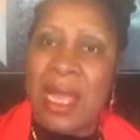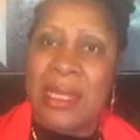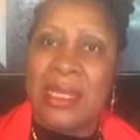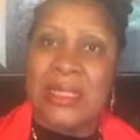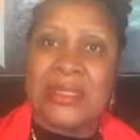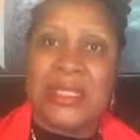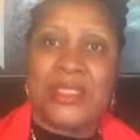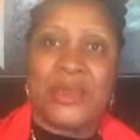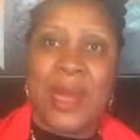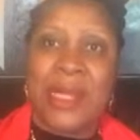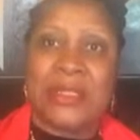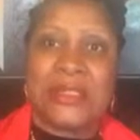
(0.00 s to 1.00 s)
I guess he's
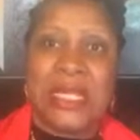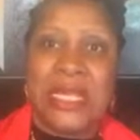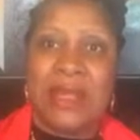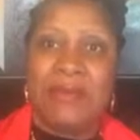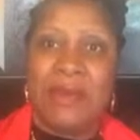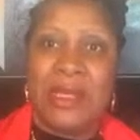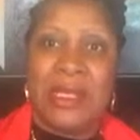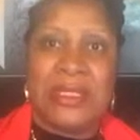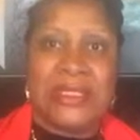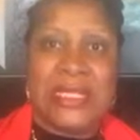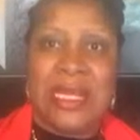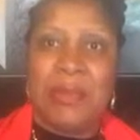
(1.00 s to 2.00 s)
trying to see if
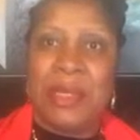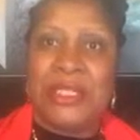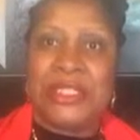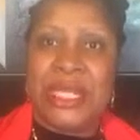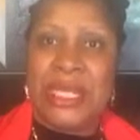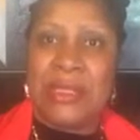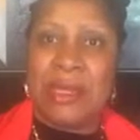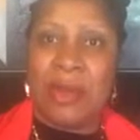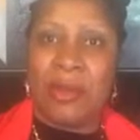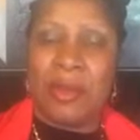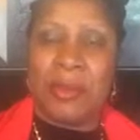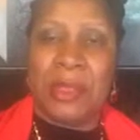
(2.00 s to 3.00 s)
she had been cheating
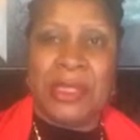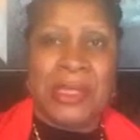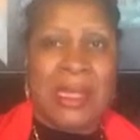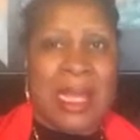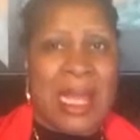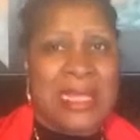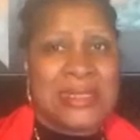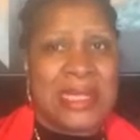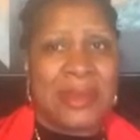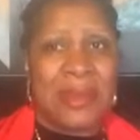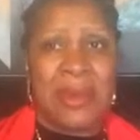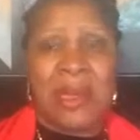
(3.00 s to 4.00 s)
on him. I
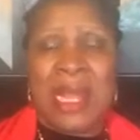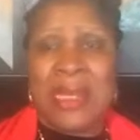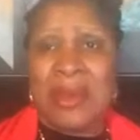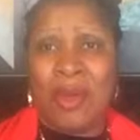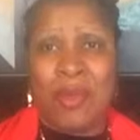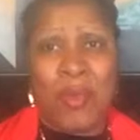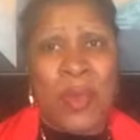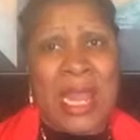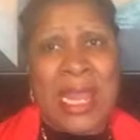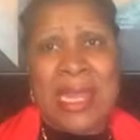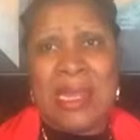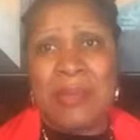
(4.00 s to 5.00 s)
said, girl, that go
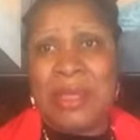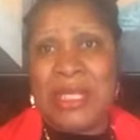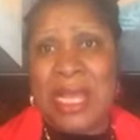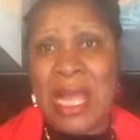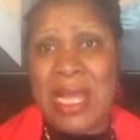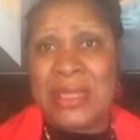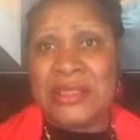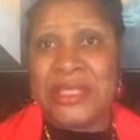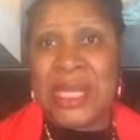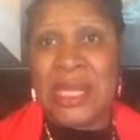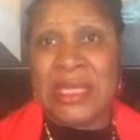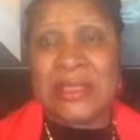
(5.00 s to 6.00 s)
way beyond
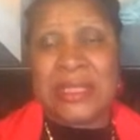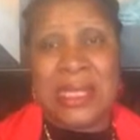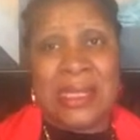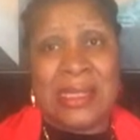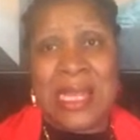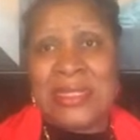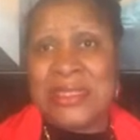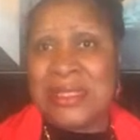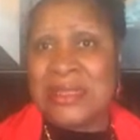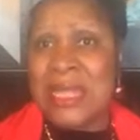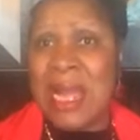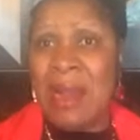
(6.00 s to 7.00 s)
jealous. That's
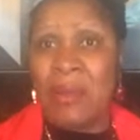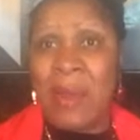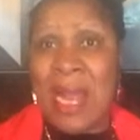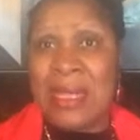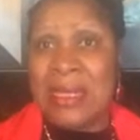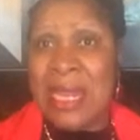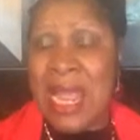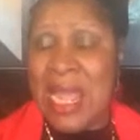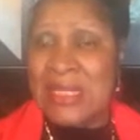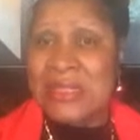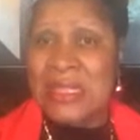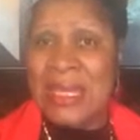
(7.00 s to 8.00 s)
just downright
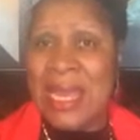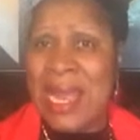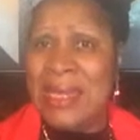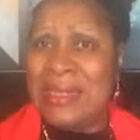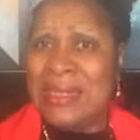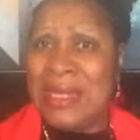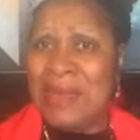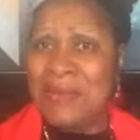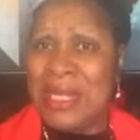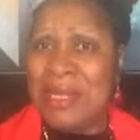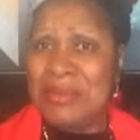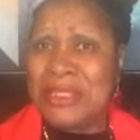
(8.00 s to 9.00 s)
nasty. I'd have
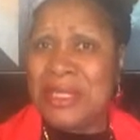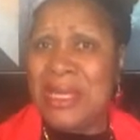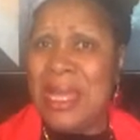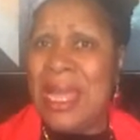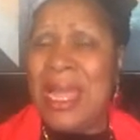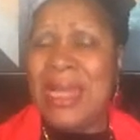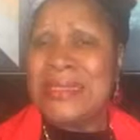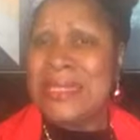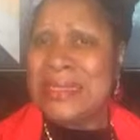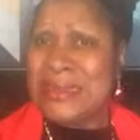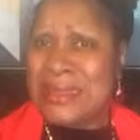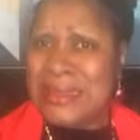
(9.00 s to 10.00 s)
left him
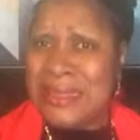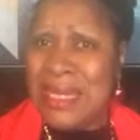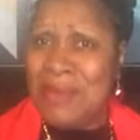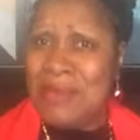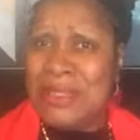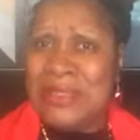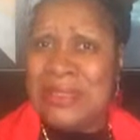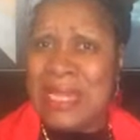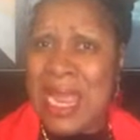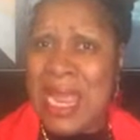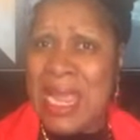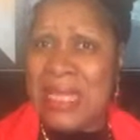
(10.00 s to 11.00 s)
just because he was
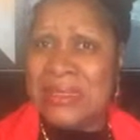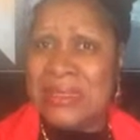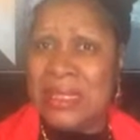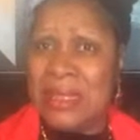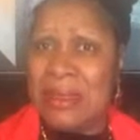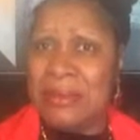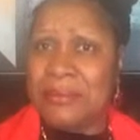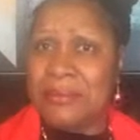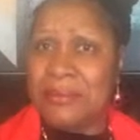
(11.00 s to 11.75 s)
nasty.